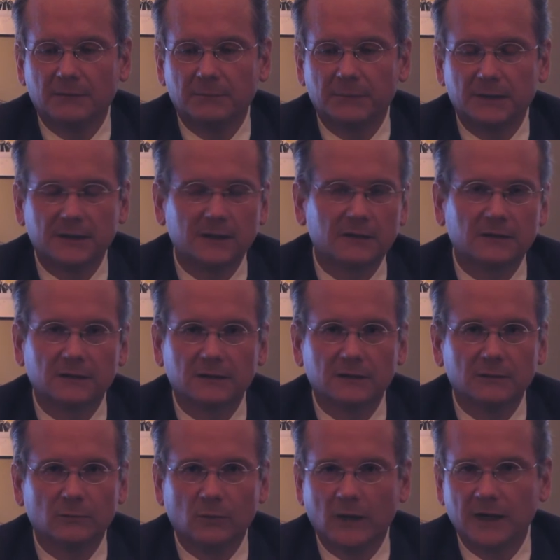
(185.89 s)

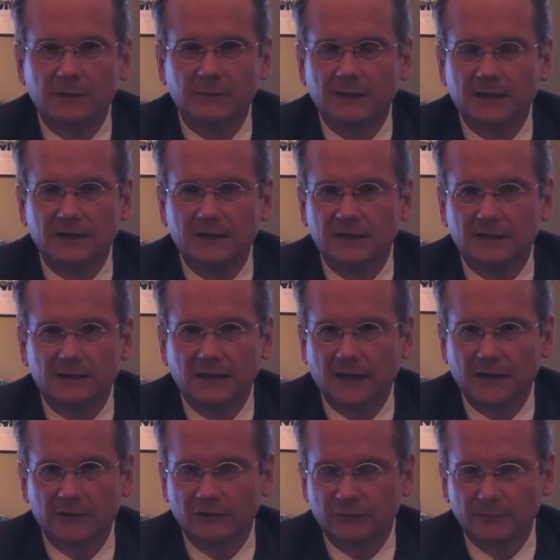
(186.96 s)
political wannabe
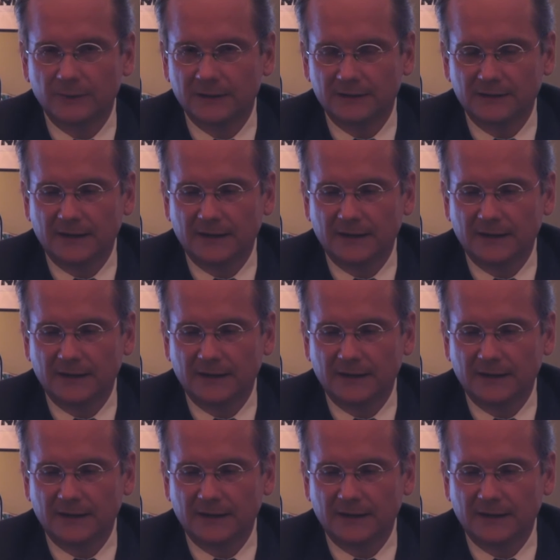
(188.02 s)
congressman